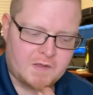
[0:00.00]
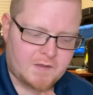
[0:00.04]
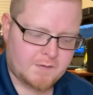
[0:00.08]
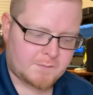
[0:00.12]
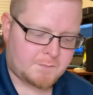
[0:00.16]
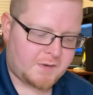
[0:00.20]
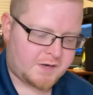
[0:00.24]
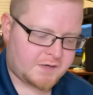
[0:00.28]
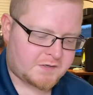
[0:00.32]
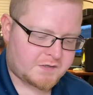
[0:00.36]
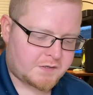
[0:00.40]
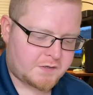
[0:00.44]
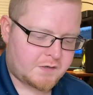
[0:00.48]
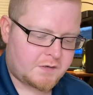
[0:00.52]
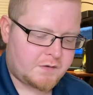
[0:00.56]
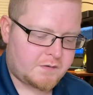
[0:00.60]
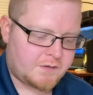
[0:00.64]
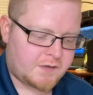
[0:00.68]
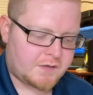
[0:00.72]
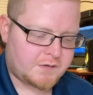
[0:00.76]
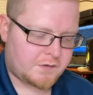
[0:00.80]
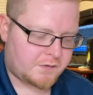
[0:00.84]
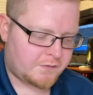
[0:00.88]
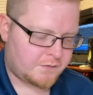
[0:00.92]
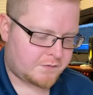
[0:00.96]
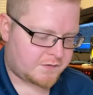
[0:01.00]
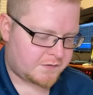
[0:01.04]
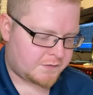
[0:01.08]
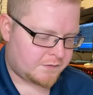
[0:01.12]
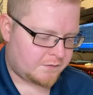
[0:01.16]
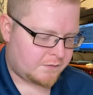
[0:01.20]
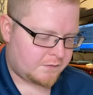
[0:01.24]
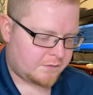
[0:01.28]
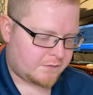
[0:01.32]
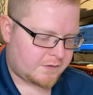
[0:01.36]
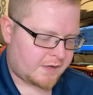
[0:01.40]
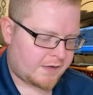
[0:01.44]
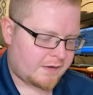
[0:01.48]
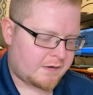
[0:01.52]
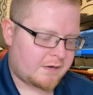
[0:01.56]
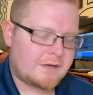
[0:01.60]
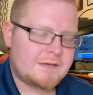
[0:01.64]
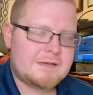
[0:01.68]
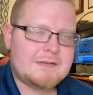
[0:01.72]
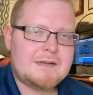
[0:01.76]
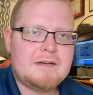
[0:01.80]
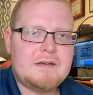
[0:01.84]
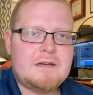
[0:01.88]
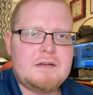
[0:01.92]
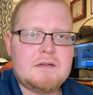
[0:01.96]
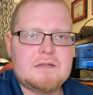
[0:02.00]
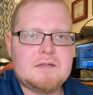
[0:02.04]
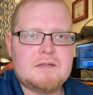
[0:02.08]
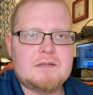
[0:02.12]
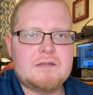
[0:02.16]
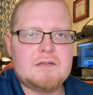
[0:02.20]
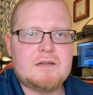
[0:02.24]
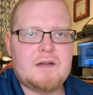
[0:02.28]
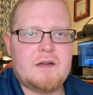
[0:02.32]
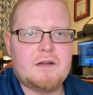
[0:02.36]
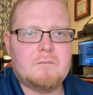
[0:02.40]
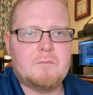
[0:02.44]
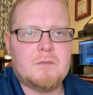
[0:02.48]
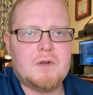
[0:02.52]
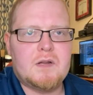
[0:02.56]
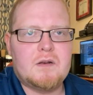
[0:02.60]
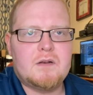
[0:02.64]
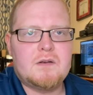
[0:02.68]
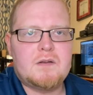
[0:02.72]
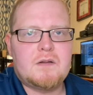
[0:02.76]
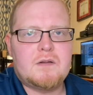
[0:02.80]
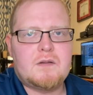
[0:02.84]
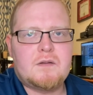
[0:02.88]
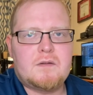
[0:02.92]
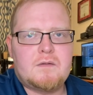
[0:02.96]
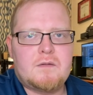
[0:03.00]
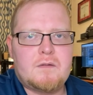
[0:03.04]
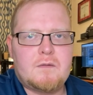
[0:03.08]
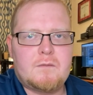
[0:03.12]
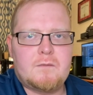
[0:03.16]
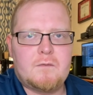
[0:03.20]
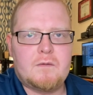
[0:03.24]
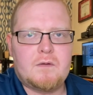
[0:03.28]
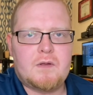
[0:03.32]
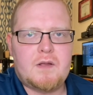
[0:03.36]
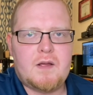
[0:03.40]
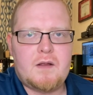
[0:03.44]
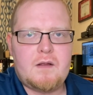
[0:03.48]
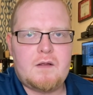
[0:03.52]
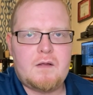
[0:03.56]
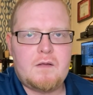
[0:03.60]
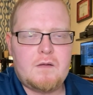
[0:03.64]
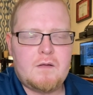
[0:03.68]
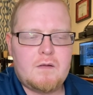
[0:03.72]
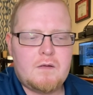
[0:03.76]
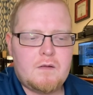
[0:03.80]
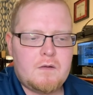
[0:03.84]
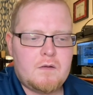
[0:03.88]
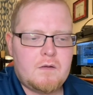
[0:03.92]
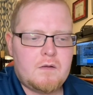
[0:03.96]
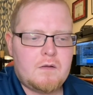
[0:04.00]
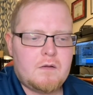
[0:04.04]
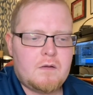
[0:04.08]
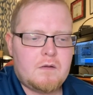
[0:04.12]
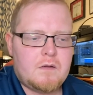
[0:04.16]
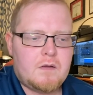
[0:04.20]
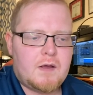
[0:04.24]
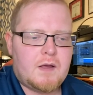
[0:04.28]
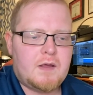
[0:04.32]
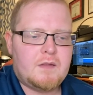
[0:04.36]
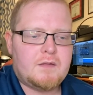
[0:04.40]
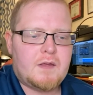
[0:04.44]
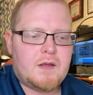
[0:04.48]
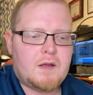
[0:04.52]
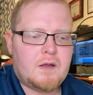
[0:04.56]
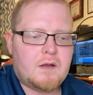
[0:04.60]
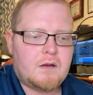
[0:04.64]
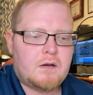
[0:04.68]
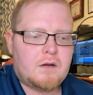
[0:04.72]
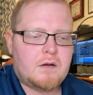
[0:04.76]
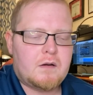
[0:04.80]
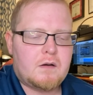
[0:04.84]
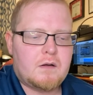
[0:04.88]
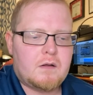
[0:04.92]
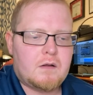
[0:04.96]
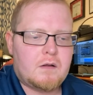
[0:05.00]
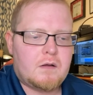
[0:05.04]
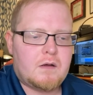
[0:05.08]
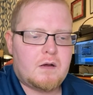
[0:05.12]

Make sure that you do that attendance assignment, okay? And then